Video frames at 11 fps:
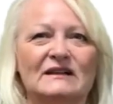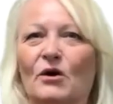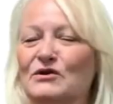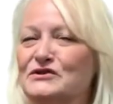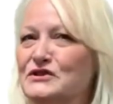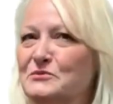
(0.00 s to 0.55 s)

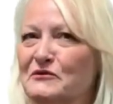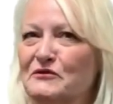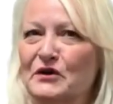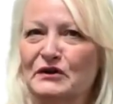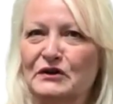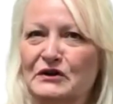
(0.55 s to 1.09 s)
Or do you
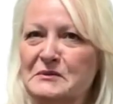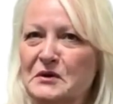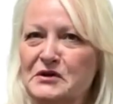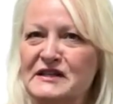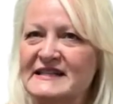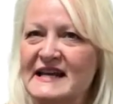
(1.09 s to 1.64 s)
prefer to learn
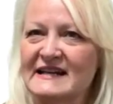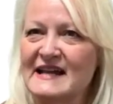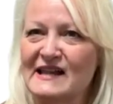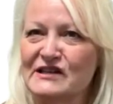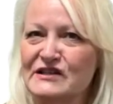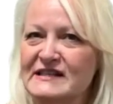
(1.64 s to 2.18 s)
emerging
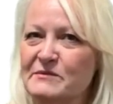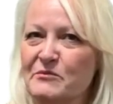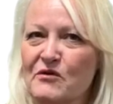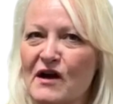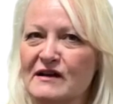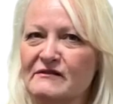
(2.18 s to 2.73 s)
technologies and
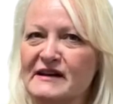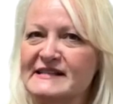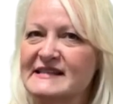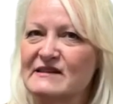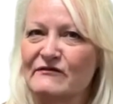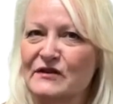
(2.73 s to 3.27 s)
progress
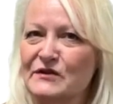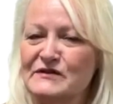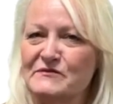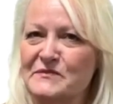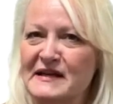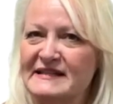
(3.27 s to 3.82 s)
in the fields
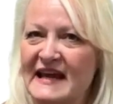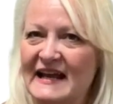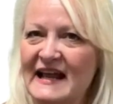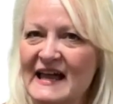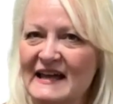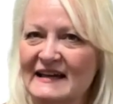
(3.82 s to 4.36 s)
of big
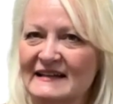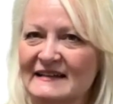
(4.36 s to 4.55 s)
data?